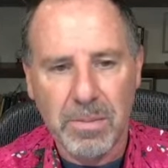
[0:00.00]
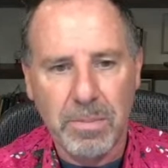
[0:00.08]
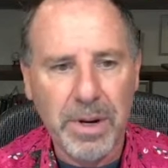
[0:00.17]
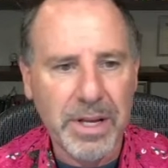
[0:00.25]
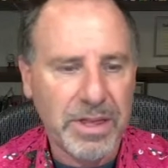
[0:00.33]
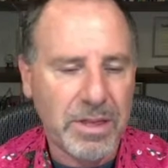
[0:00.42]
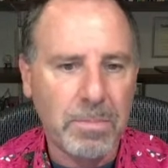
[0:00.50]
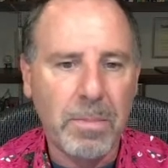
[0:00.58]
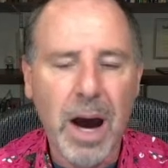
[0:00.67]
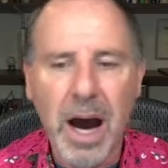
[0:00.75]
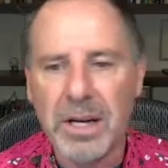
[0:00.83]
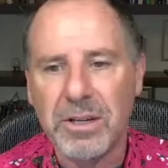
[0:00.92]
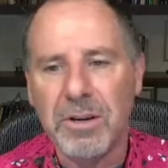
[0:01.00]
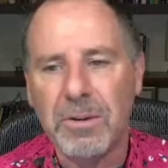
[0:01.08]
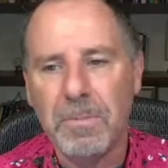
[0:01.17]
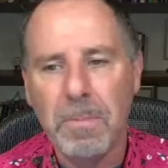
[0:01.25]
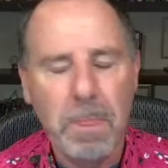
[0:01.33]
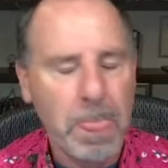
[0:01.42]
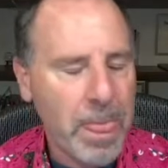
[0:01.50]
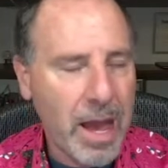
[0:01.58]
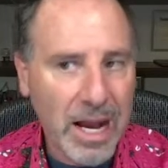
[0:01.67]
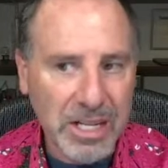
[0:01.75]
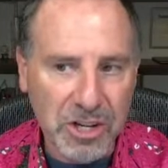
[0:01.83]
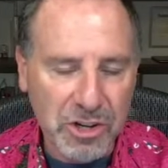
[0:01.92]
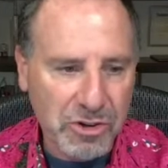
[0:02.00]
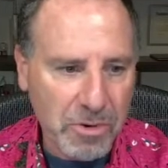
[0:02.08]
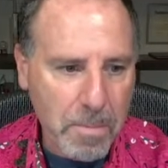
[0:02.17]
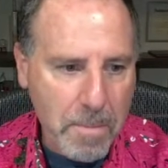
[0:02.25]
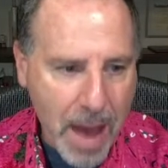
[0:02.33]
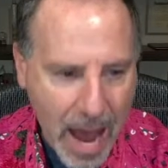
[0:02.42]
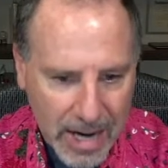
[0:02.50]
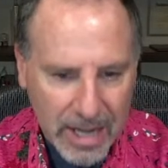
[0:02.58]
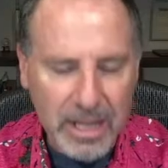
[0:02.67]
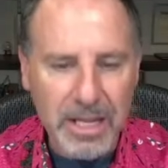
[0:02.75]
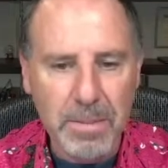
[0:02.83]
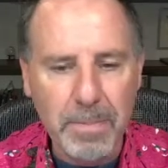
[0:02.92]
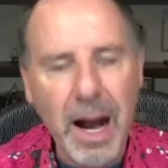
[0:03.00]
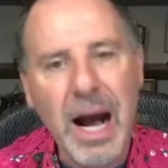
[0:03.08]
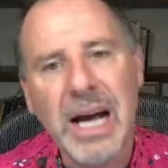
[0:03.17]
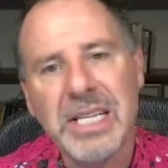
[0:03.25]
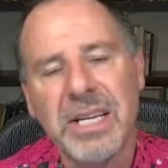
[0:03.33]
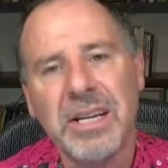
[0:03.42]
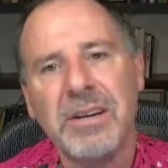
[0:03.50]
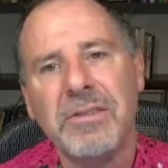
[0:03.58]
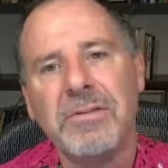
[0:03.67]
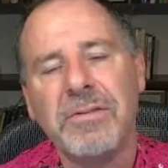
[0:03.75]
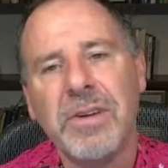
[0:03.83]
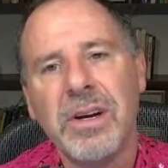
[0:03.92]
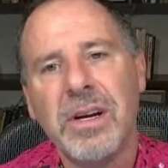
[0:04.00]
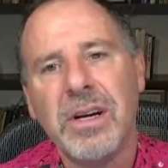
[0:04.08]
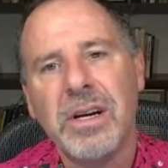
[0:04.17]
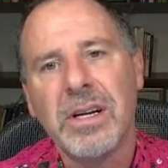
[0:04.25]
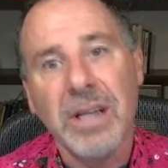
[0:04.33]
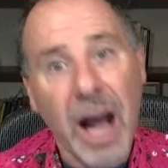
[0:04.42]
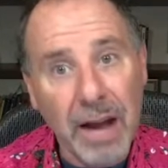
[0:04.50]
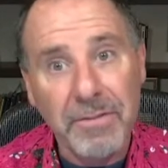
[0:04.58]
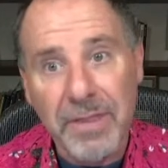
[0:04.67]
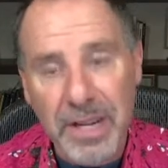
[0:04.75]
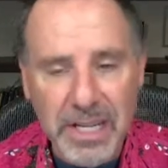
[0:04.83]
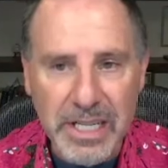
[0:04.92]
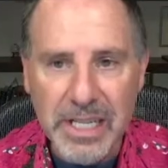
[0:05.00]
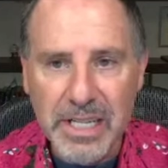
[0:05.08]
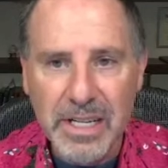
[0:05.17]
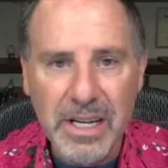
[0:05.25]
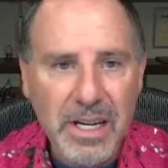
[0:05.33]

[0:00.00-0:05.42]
But the model has a dramatically positive confidence.